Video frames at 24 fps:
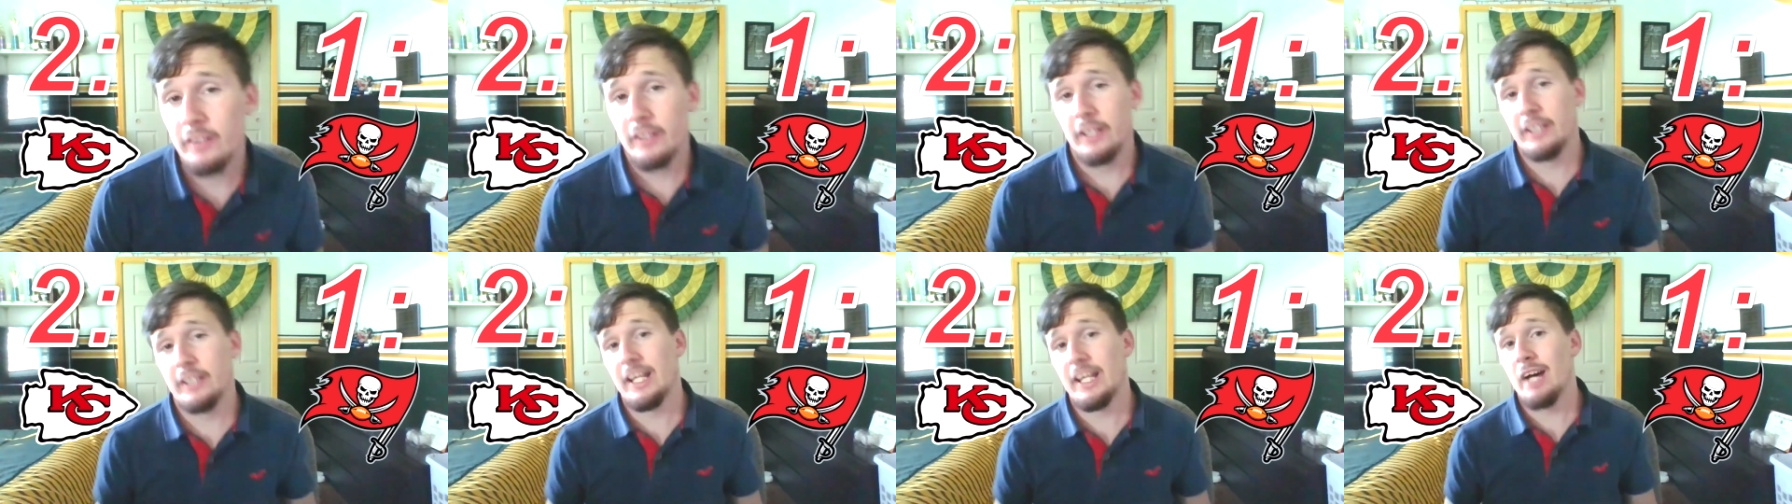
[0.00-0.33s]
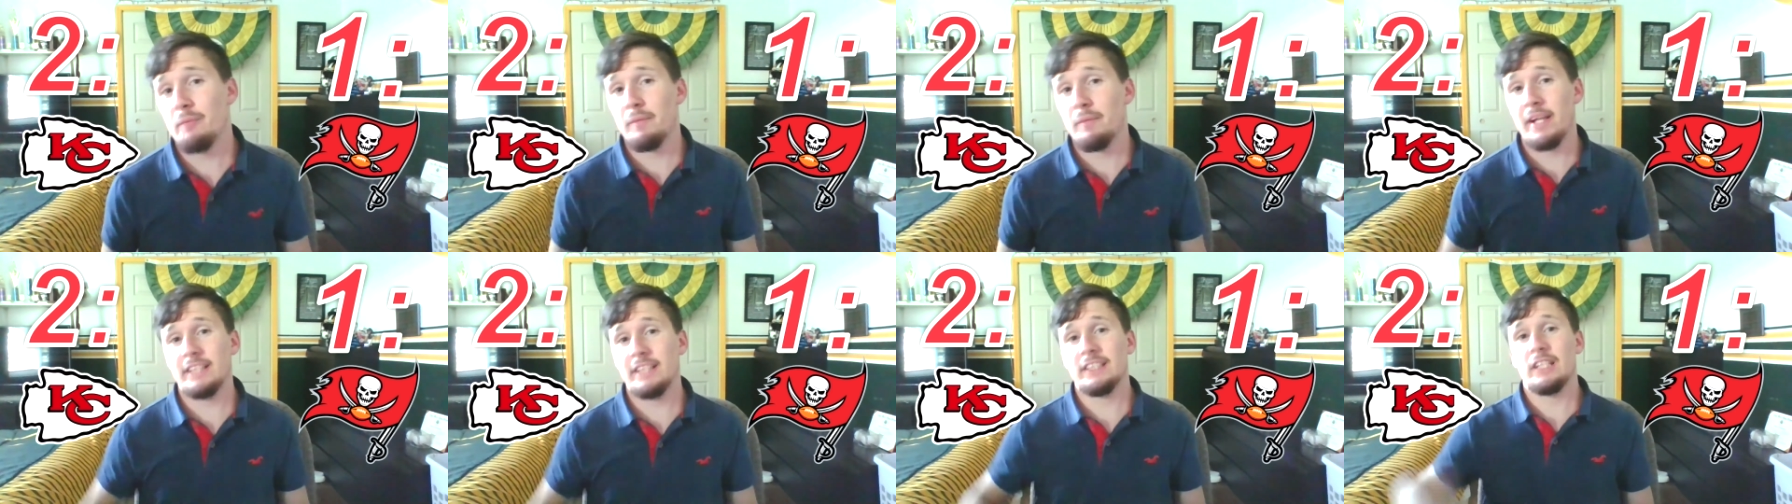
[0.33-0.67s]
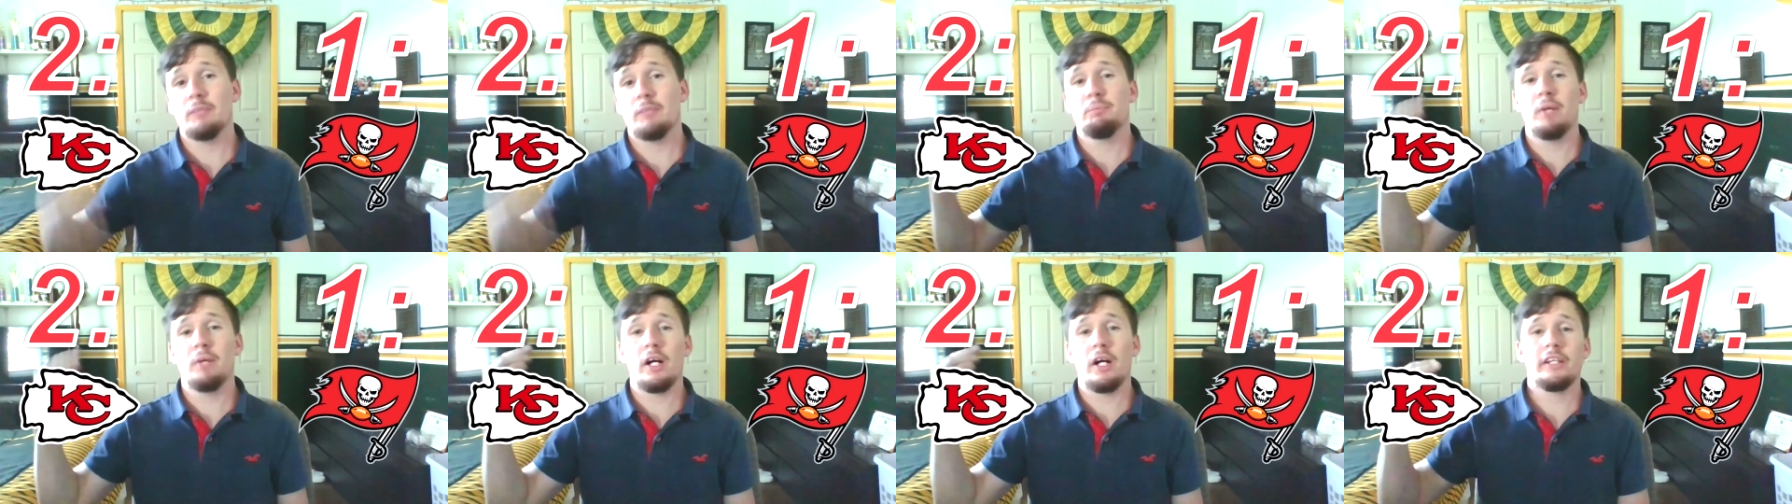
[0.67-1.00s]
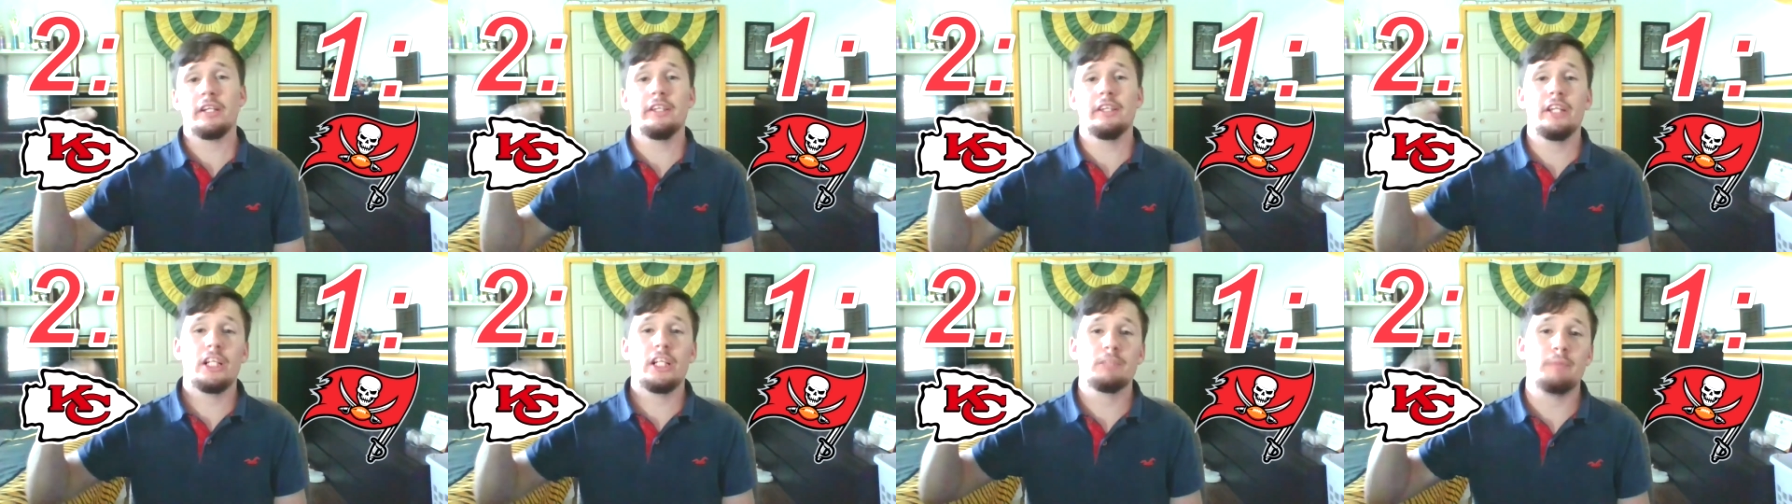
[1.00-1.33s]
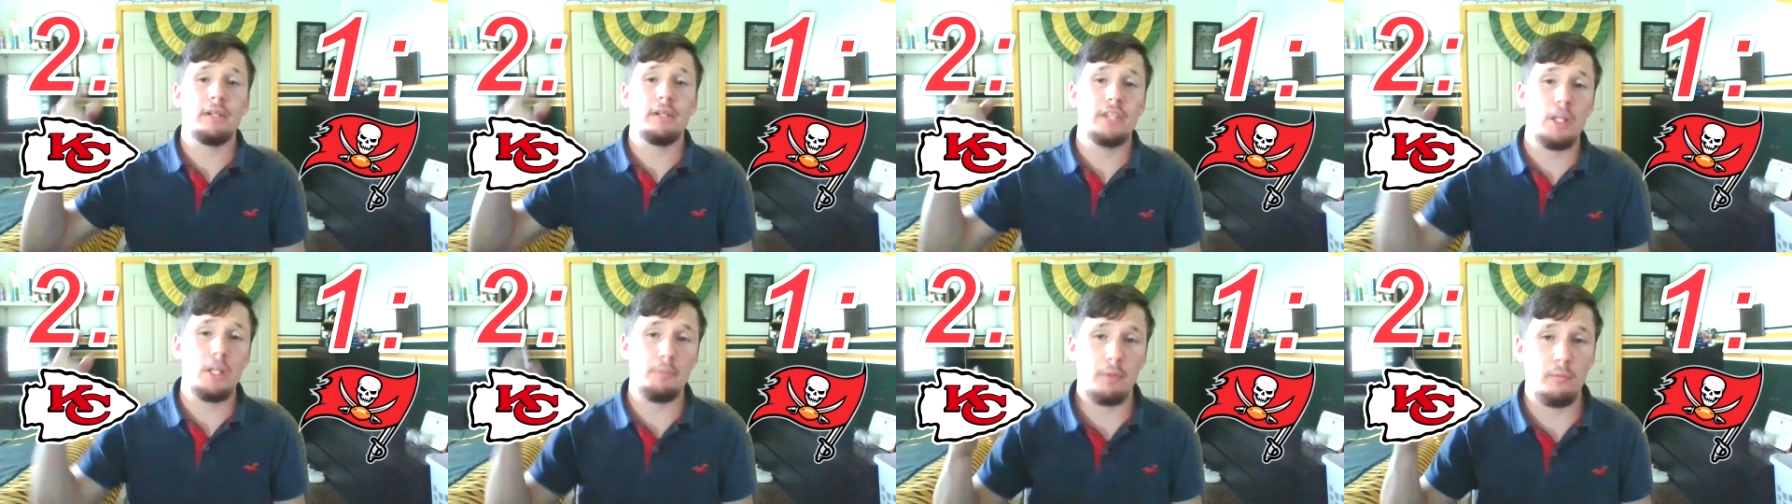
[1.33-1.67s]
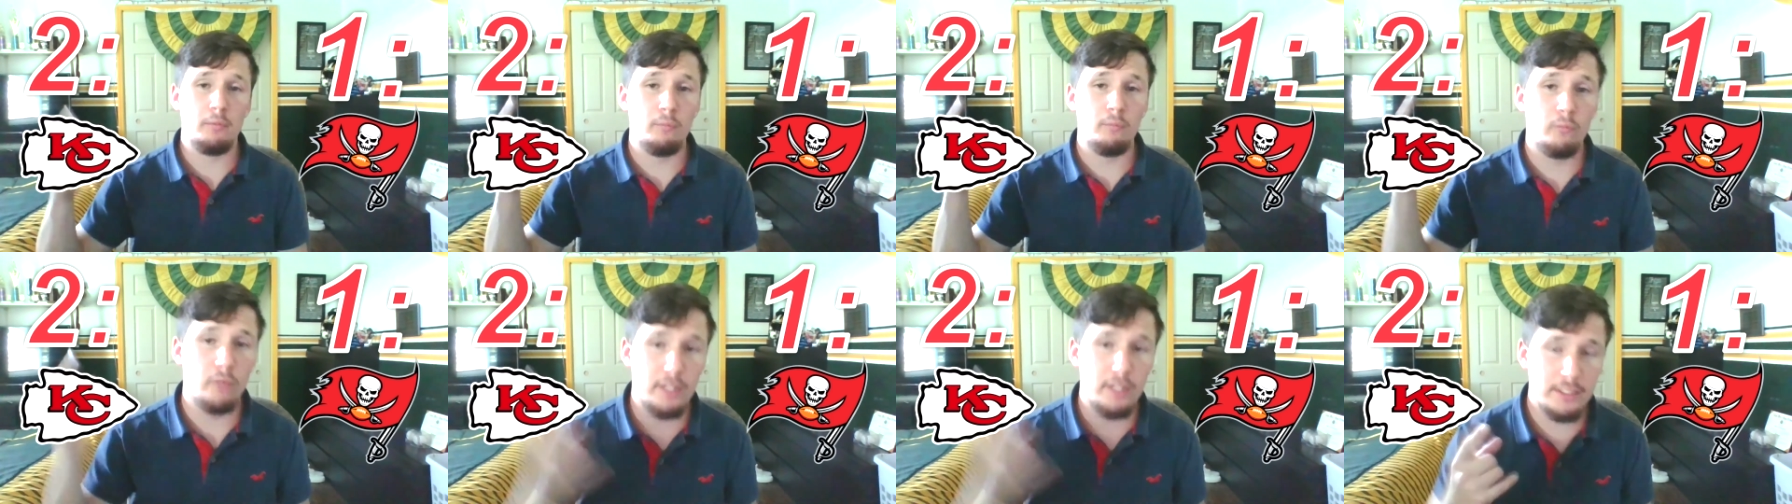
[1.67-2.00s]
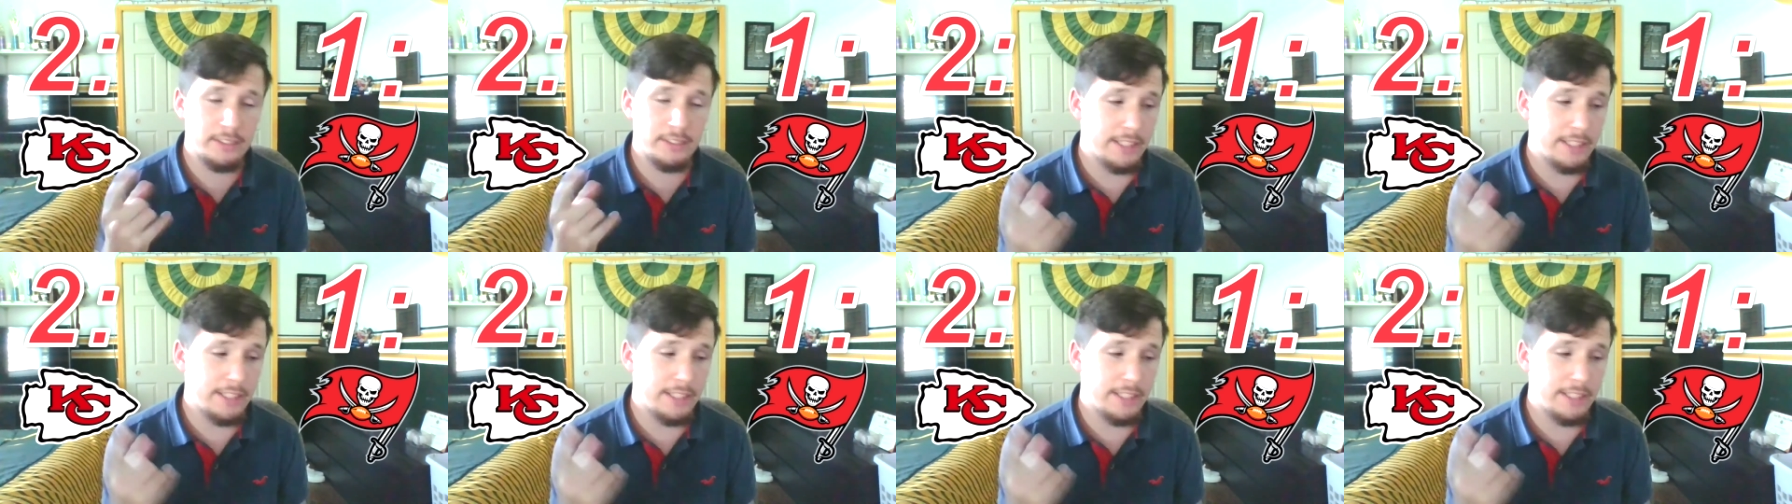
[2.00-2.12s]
and that makes the Buccaneers my number 1